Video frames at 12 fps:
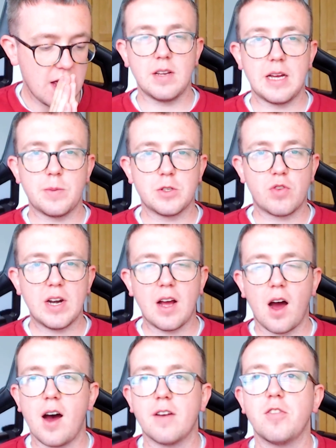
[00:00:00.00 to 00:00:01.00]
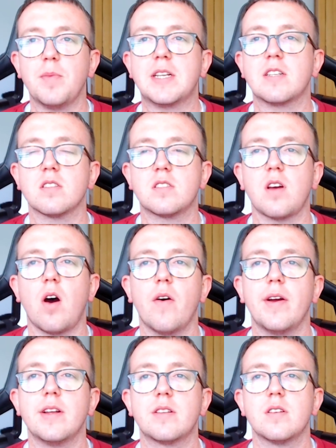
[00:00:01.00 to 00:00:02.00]
It was really hard for me to
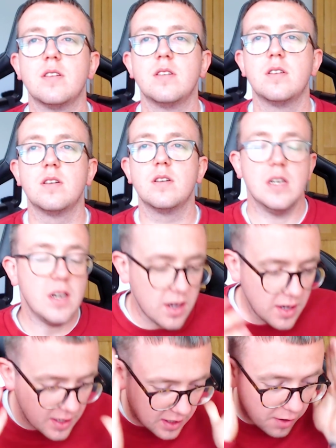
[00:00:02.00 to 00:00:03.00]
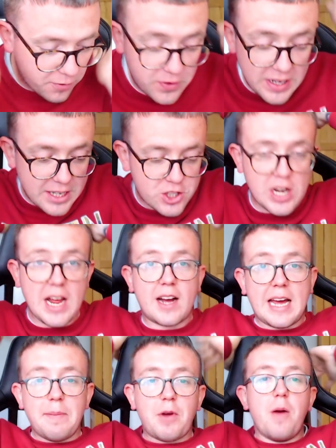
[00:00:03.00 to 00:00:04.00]
decide. Ah, I've literally, I
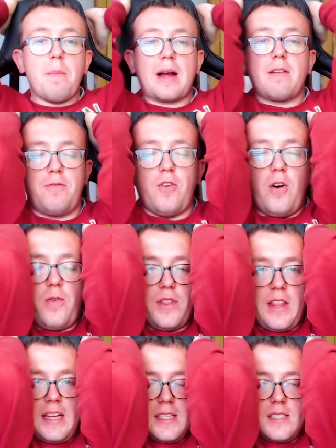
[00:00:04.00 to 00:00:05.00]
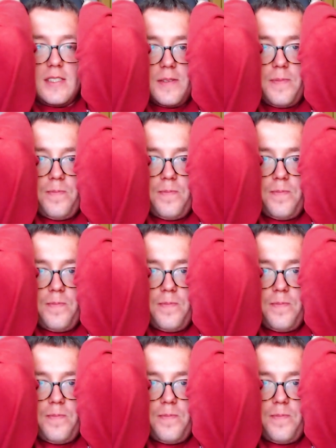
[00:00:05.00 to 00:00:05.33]
keep going back and forth with this.